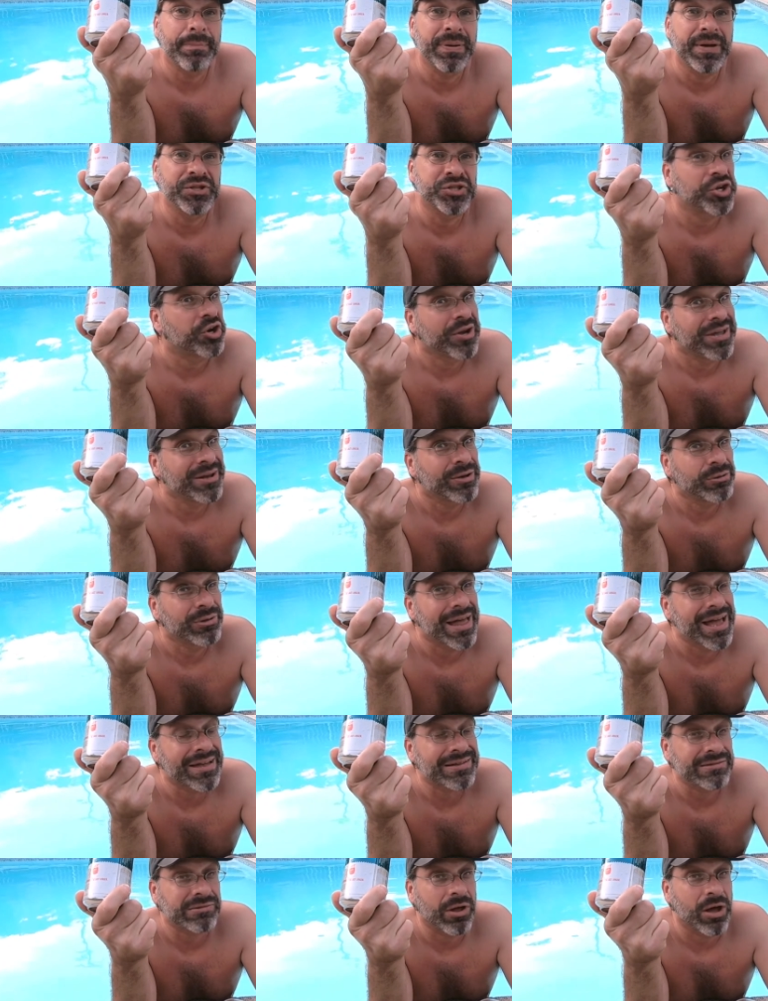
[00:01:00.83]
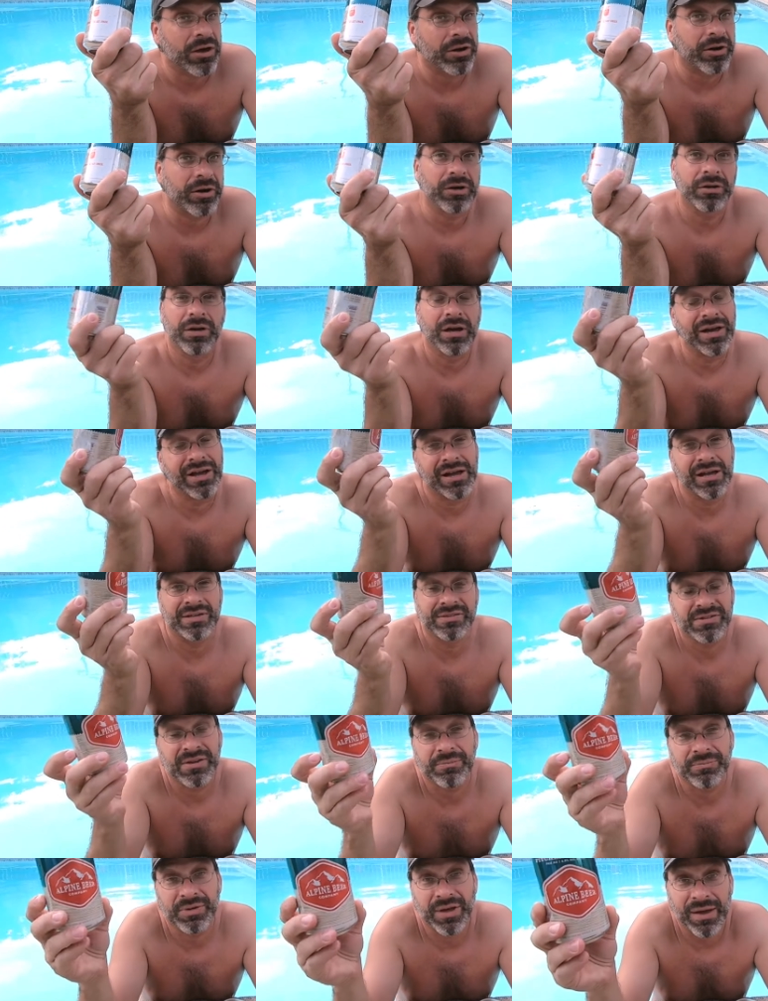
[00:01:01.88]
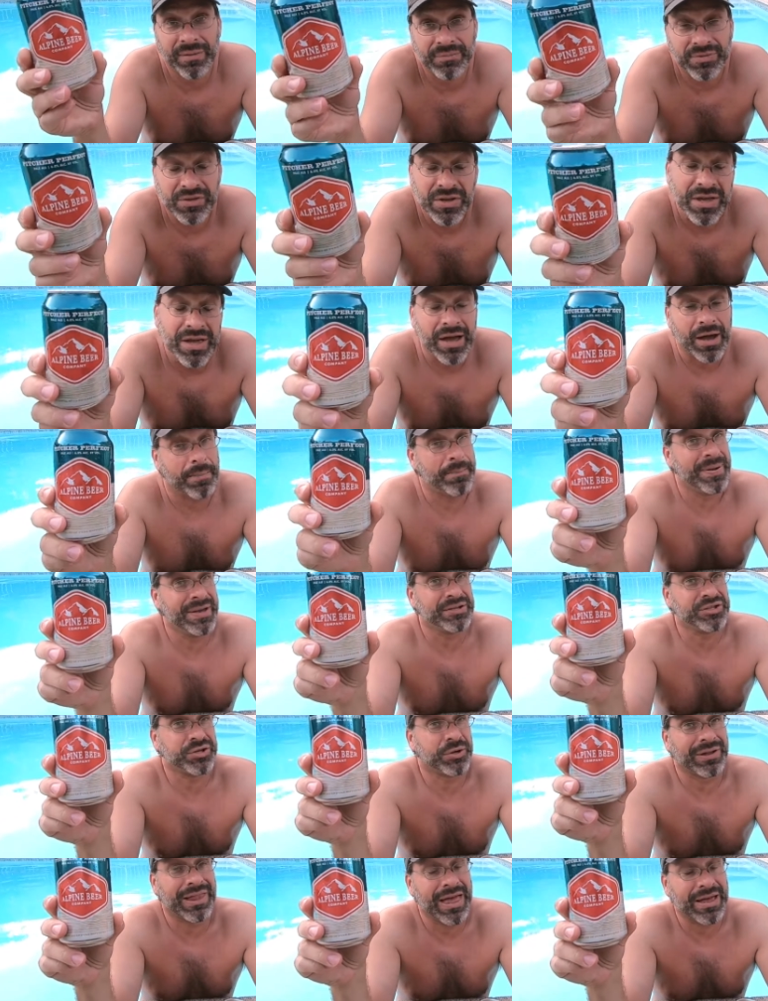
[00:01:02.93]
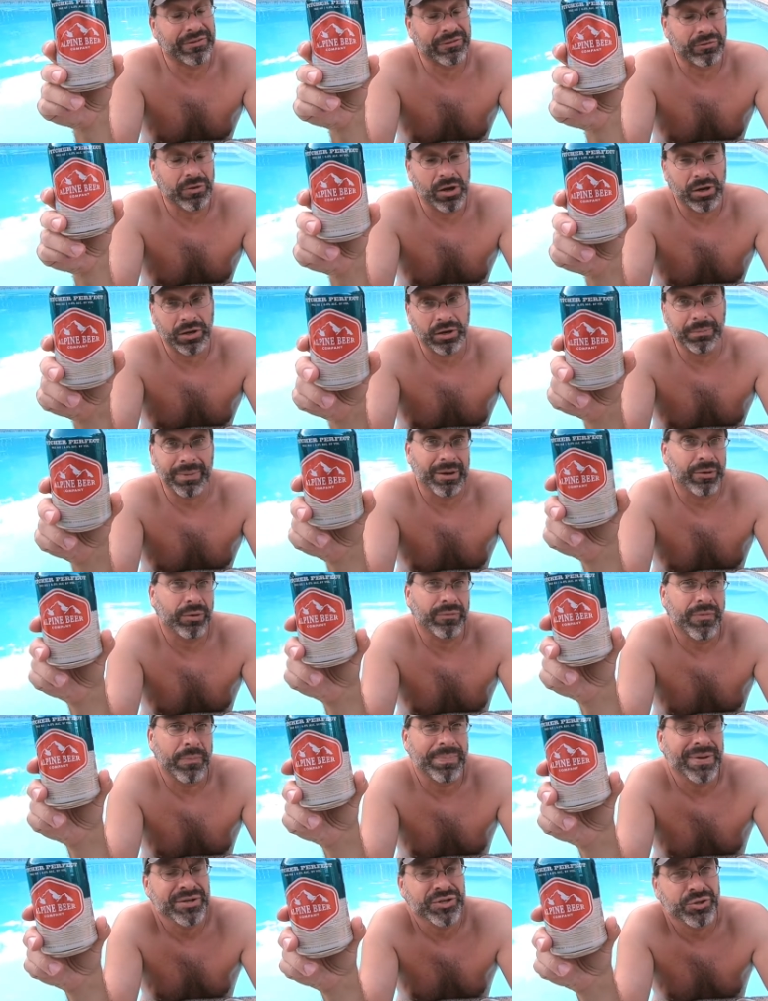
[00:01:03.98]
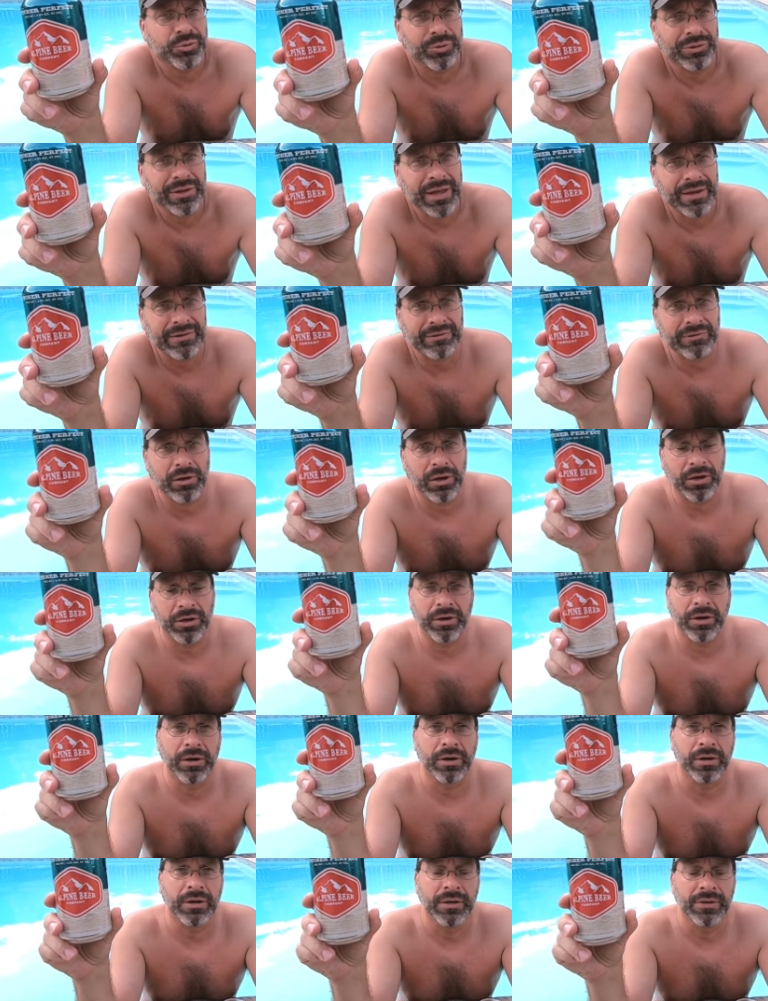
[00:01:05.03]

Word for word: a pitcher; it'll last longer. Uh, sometimes a pitcher lasts longer, but I don't know if a pitcher will last longer.